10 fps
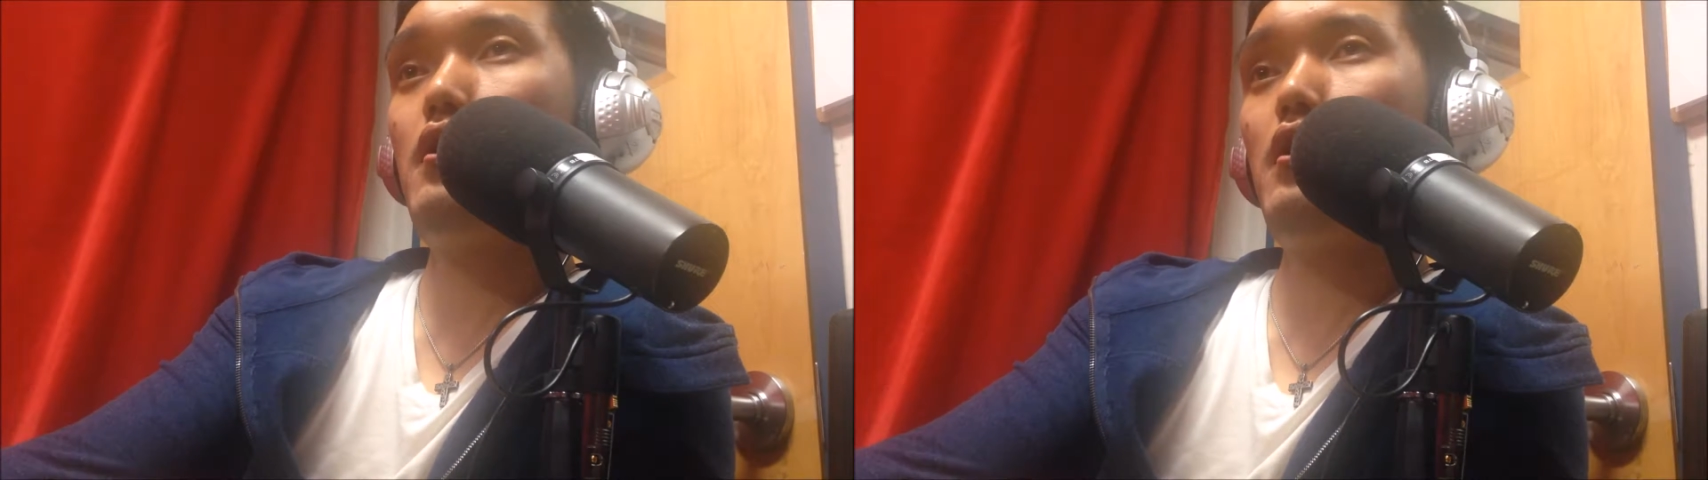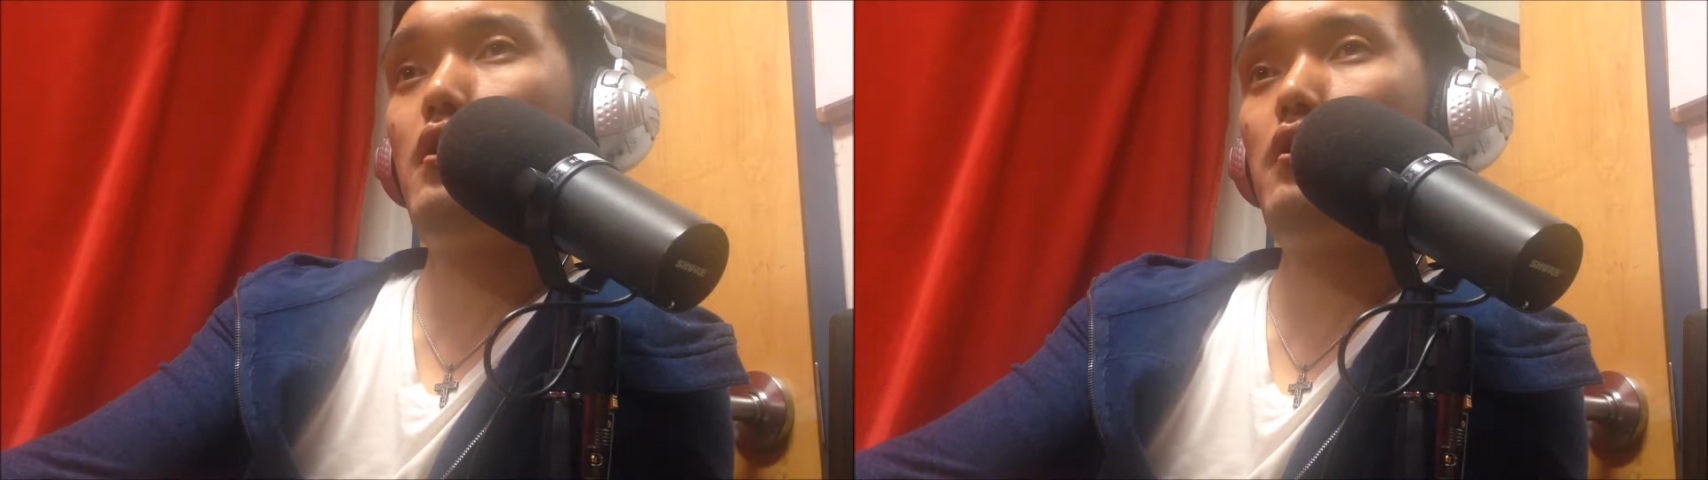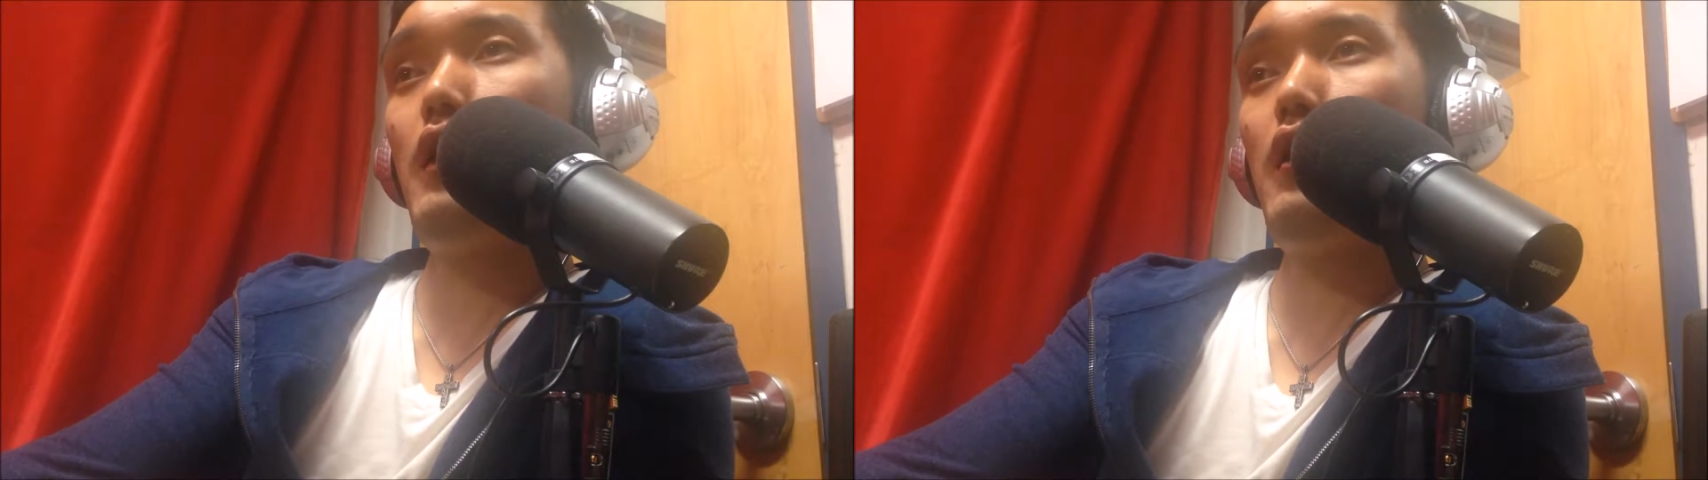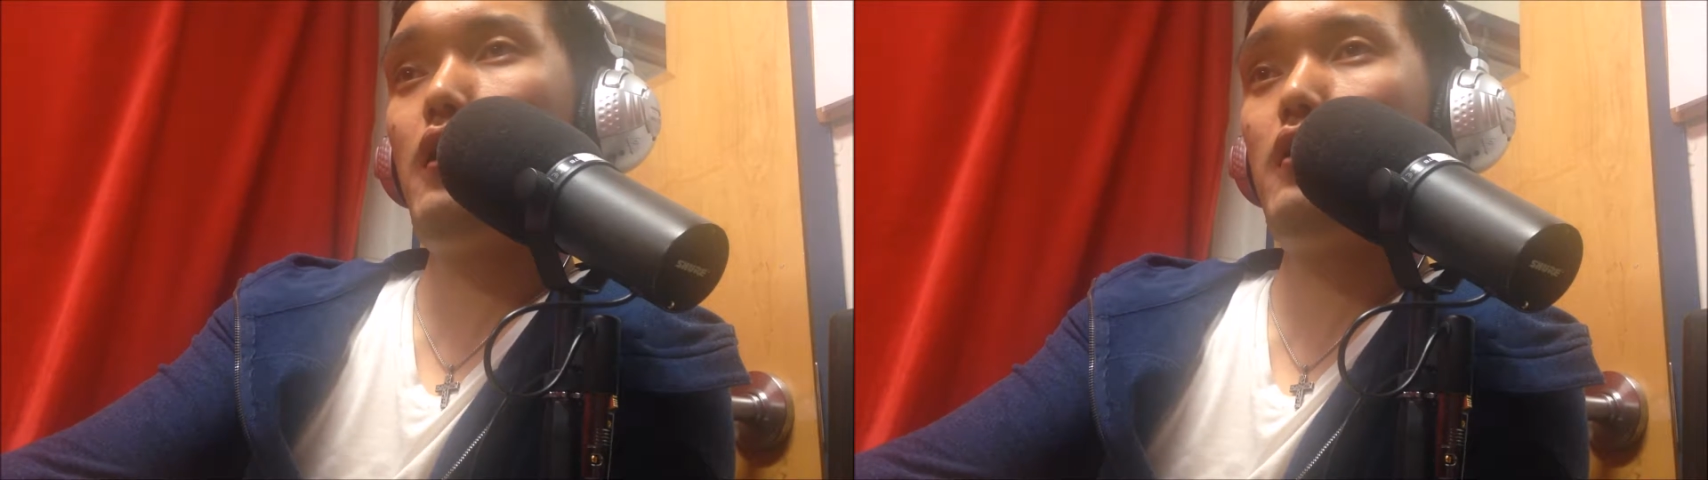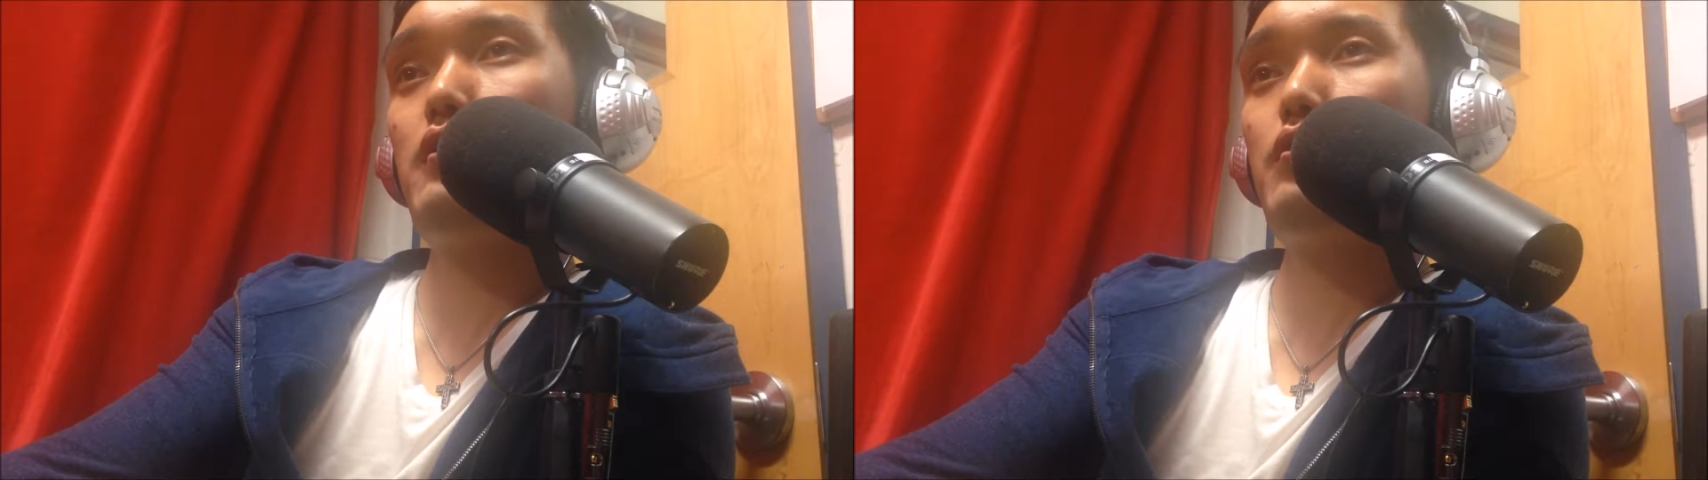
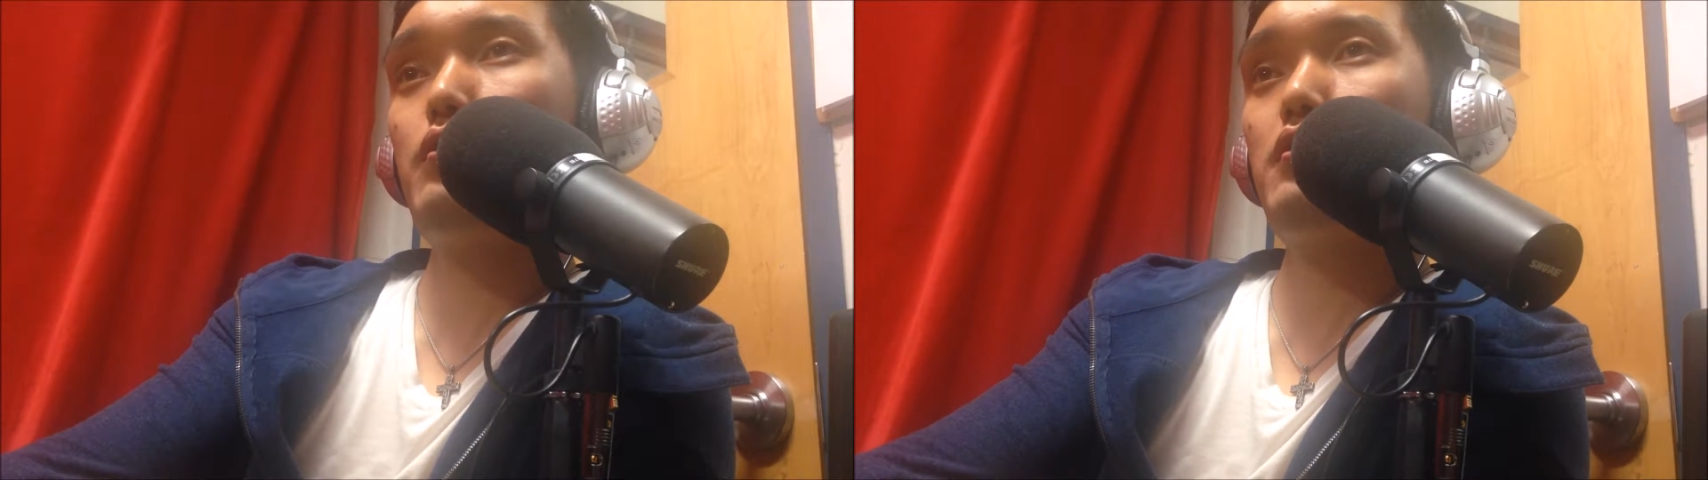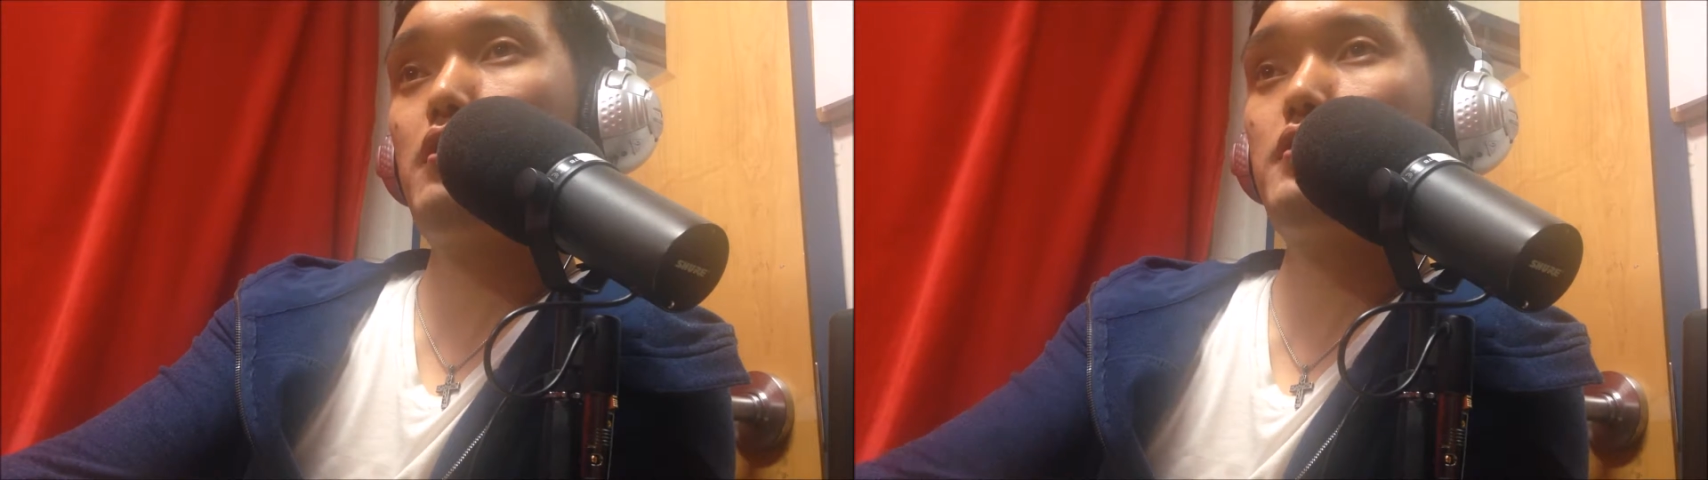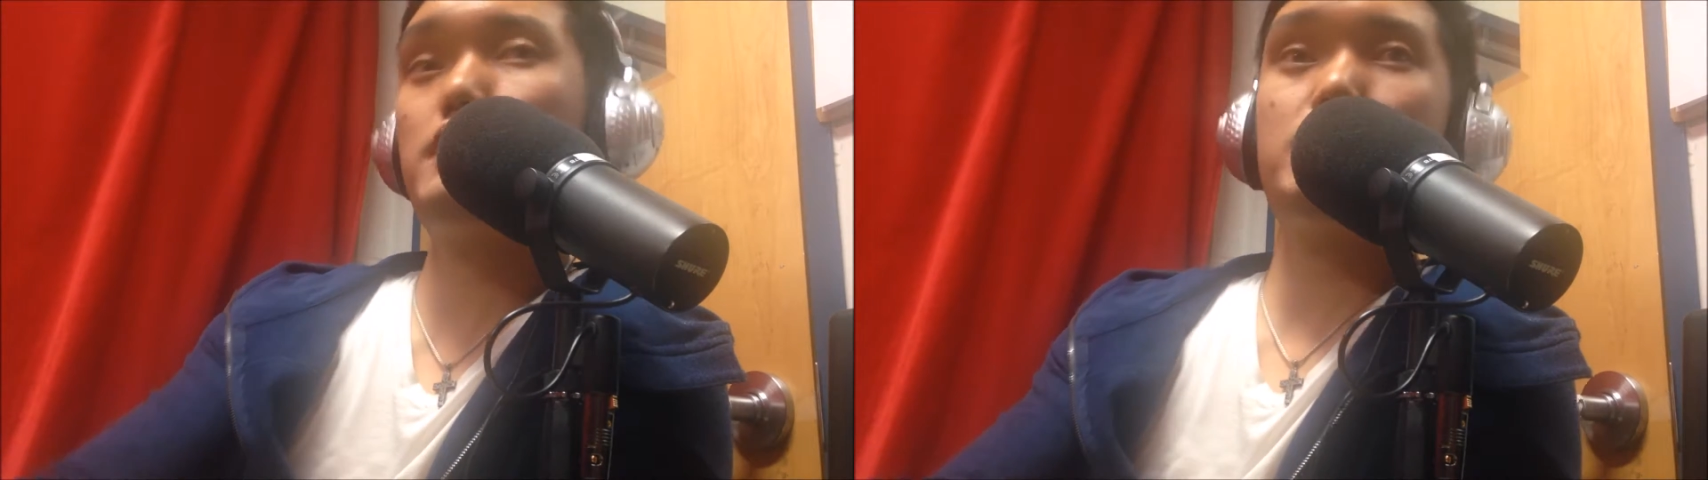and there